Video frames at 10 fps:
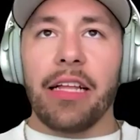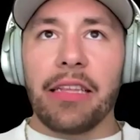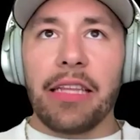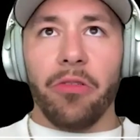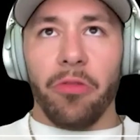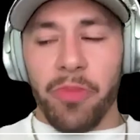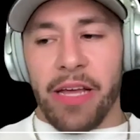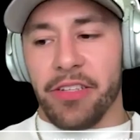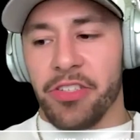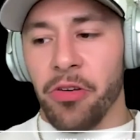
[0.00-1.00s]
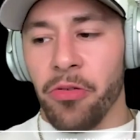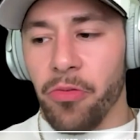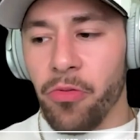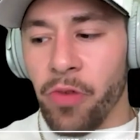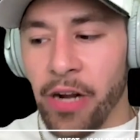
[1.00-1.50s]
little bit.
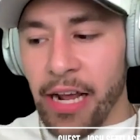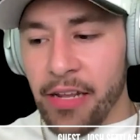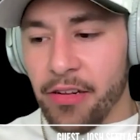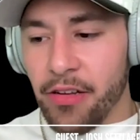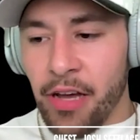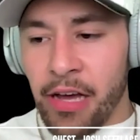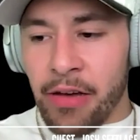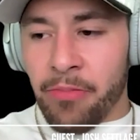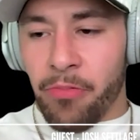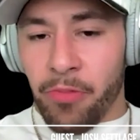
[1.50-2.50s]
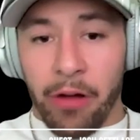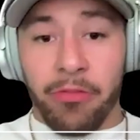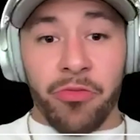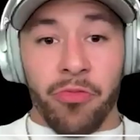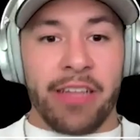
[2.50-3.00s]
So when I
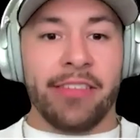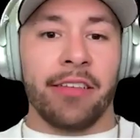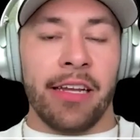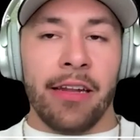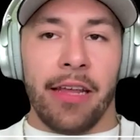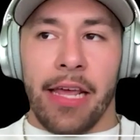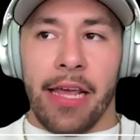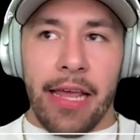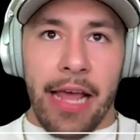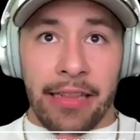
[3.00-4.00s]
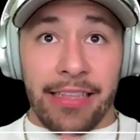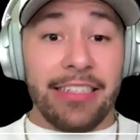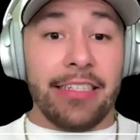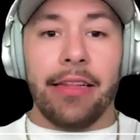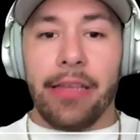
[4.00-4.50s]
was wrestling, at
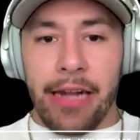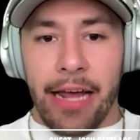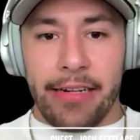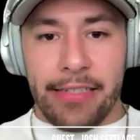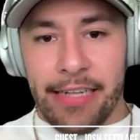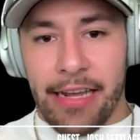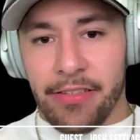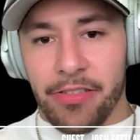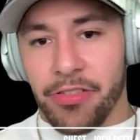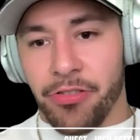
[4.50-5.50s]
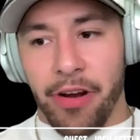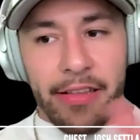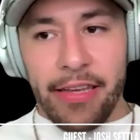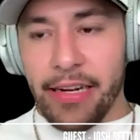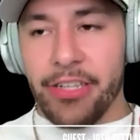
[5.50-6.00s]
least in the United States, strength
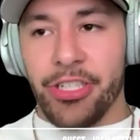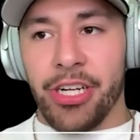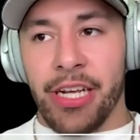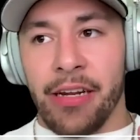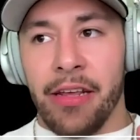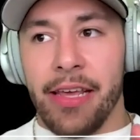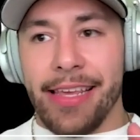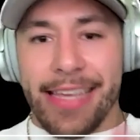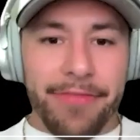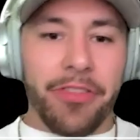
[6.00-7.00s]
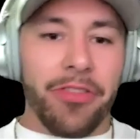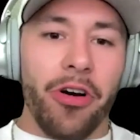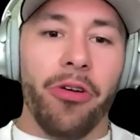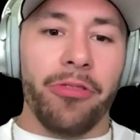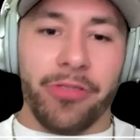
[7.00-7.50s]
and conditioning, even
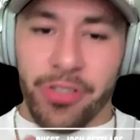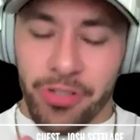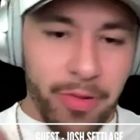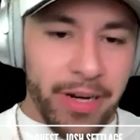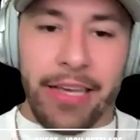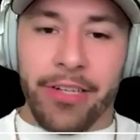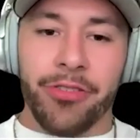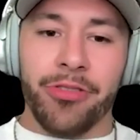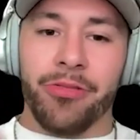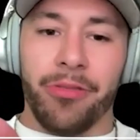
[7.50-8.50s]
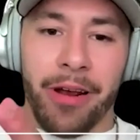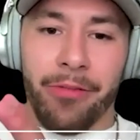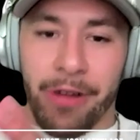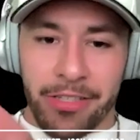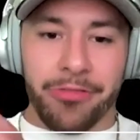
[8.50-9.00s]
though there's so many issues with the way
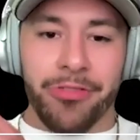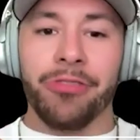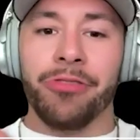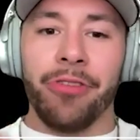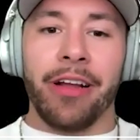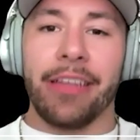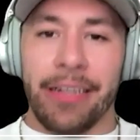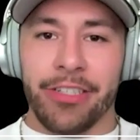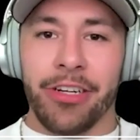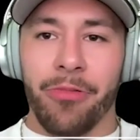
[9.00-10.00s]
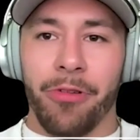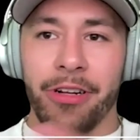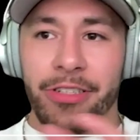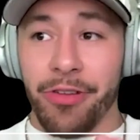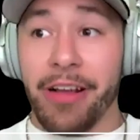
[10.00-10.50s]
wrestlers do strength and conditioning
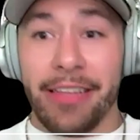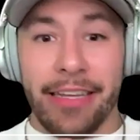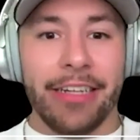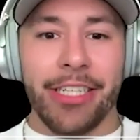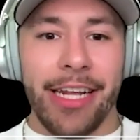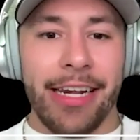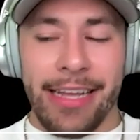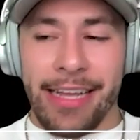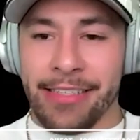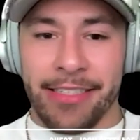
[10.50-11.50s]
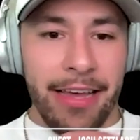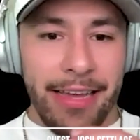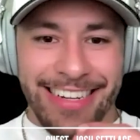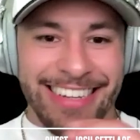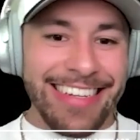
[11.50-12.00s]
work, strength and conditioning is
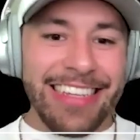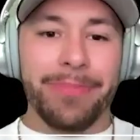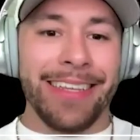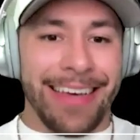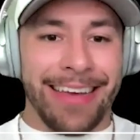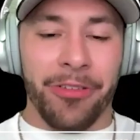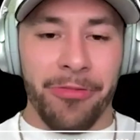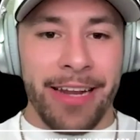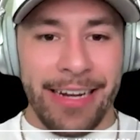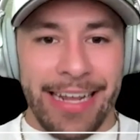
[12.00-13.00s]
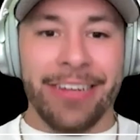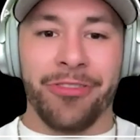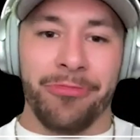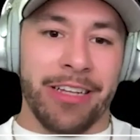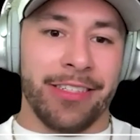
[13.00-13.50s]
deeply integrated
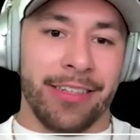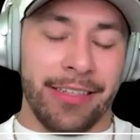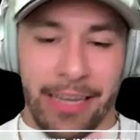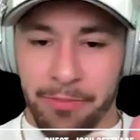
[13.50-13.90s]
into wrestling, like